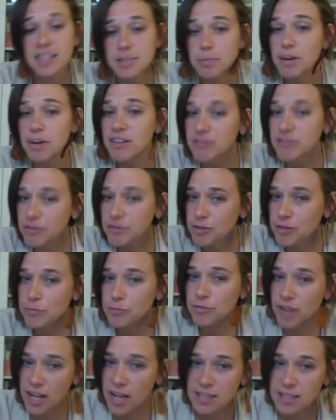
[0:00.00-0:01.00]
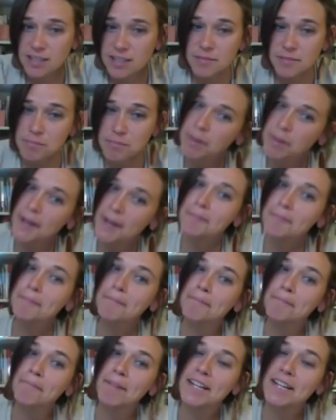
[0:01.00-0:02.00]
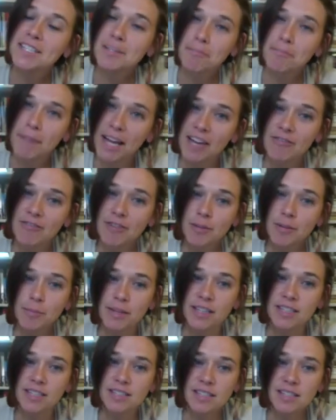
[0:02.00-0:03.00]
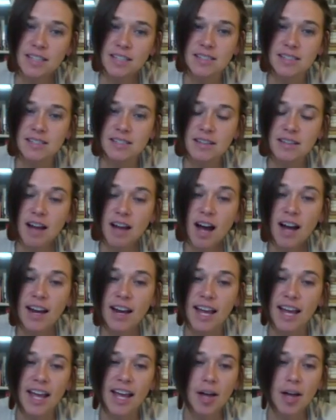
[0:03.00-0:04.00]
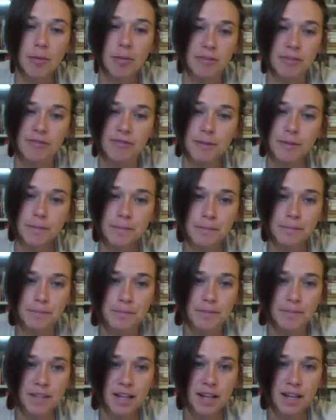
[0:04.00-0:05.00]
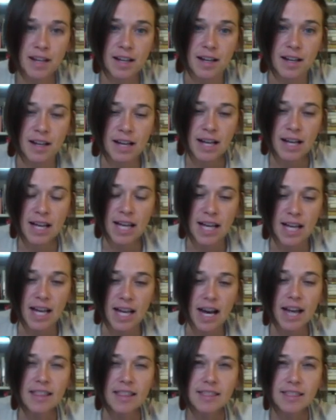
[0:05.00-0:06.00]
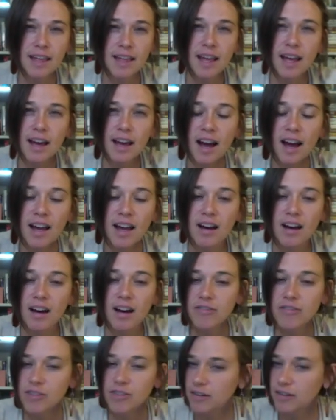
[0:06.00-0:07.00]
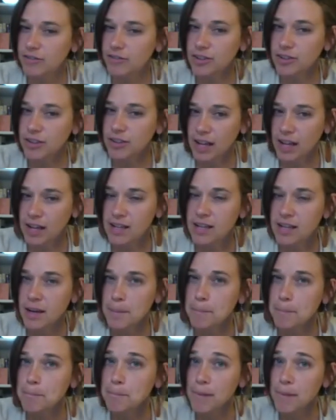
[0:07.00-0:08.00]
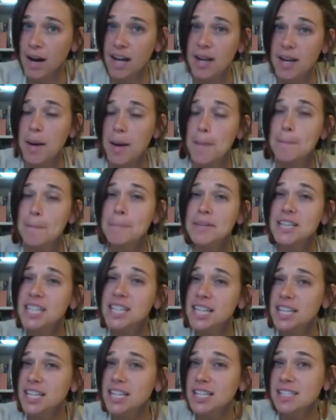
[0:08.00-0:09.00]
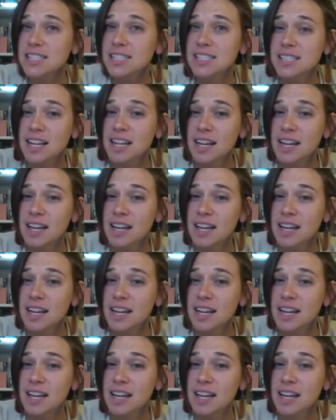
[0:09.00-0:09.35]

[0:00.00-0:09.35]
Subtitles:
part of a verb phrase, but it's a main verb in this sentence, not a helping verb. I think I covered everything, but please